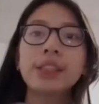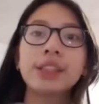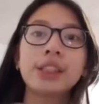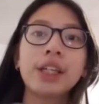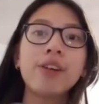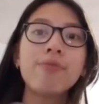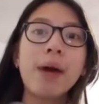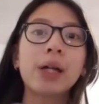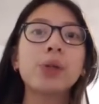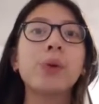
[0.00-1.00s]
is a state of
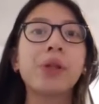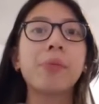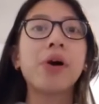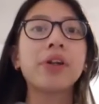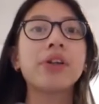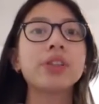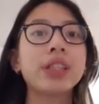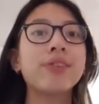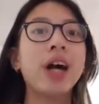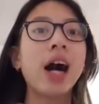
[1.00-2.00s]
matter where the particles
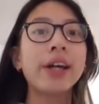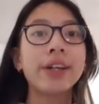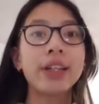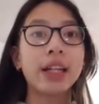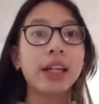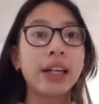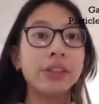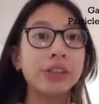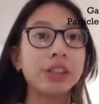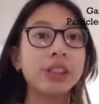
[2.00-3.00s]
have high kinetic
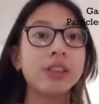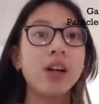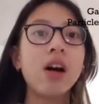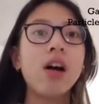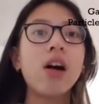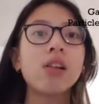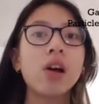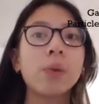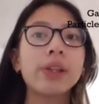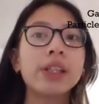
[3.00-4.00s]
energy.
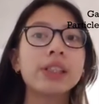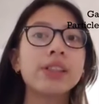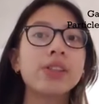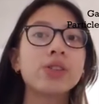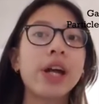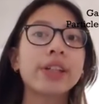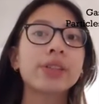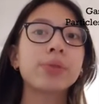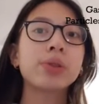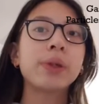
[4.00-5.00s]
Along with this, the
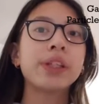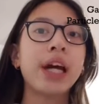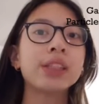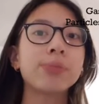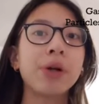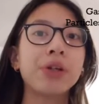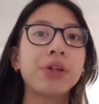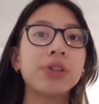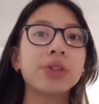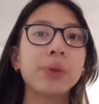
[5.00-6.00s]
attraction between gas
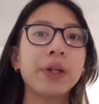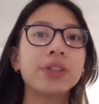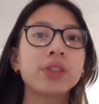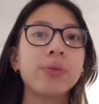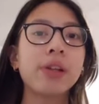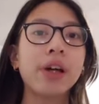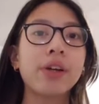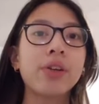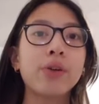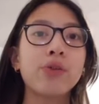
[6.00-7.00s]
particles or
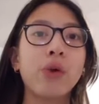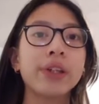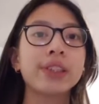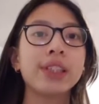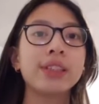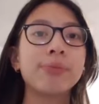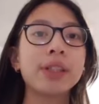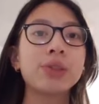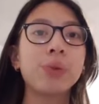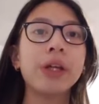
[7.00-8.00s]
intermolecular force is
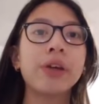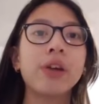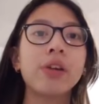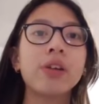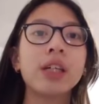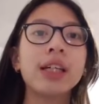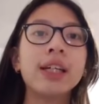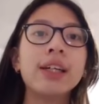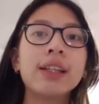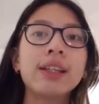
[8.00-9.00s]
much weaker.
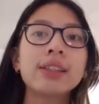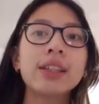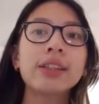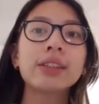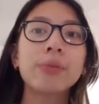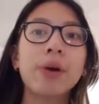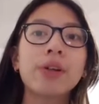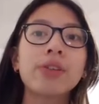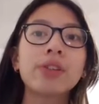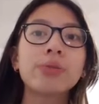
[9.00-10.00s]
This lets the
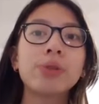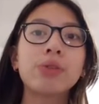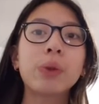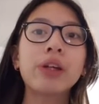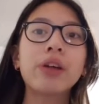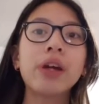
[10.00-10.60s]
particles move quicker